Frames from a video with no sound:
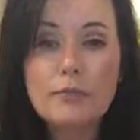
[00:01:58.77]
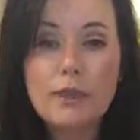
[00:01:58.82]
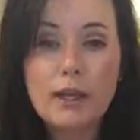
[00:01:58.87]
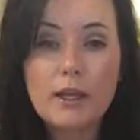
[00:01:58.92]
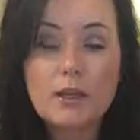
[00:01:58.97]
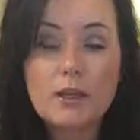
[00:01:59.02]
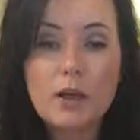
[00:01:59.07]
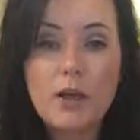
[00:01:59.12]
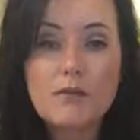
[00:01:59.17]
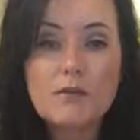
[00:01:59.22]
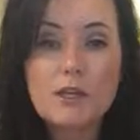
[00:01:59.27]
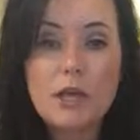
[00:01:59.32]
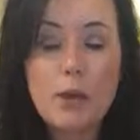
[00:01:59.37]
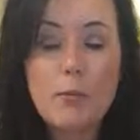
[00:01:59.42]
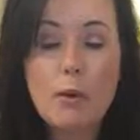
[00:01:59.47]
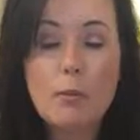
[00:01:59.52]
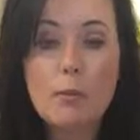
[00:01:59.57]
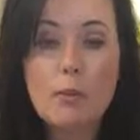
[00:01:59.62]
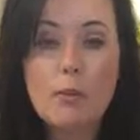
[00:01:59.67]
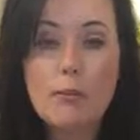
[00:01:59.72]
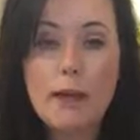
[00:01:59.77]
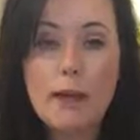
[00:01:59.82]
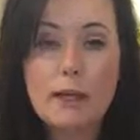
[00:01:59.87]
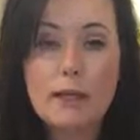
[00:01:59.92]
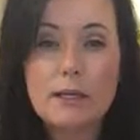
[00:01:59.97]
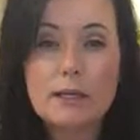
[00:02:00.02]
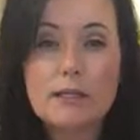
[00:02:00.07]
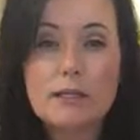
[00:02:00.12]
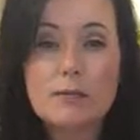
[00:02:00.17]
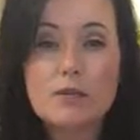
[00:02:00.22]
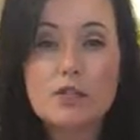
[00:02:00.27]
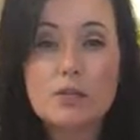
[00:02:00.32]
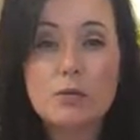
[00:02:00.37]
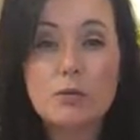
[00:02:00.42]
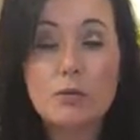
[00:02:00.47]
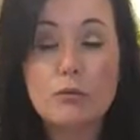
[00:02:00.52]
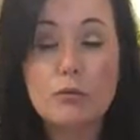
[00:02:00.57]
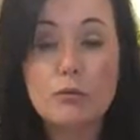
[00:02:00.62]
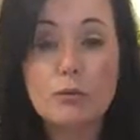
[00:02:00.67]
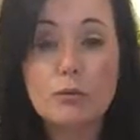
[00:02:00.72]
and you have to come up with mechanisms to
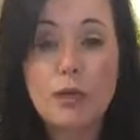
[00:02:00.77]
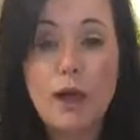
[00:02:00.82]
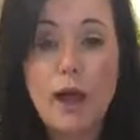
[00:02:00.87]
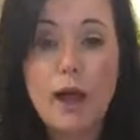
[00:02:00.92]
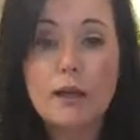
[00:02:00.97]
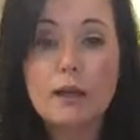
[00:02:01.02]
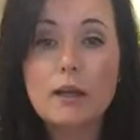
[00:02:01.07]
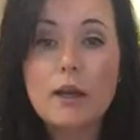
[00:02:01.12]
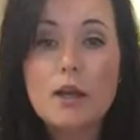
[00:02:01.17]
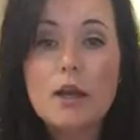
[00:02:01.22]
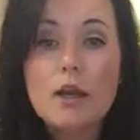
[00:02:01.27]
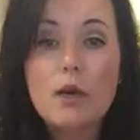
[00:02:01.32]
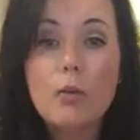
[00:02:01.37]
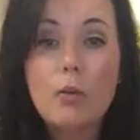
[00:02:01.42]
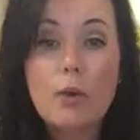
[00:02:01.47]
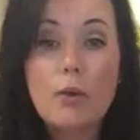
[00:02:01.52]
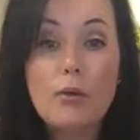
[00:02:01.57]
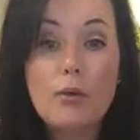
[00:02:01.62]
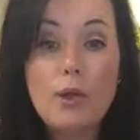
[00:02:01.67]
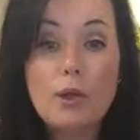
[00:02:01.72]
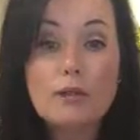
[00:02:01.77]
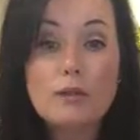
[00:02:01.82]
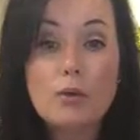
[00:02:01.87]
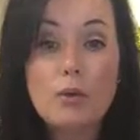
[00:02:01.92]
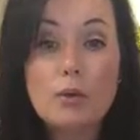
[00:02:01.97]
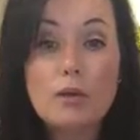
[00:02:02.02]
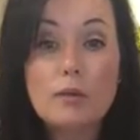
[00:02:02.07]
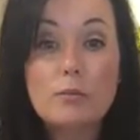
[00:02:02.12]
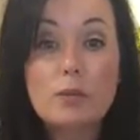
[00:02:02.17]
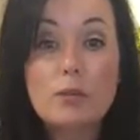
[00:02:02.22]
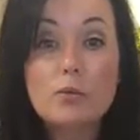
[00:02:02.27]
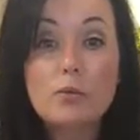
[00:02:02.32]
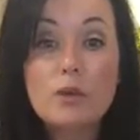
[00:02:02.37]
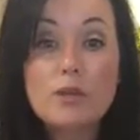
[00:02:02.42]
move through that, whether that's going to be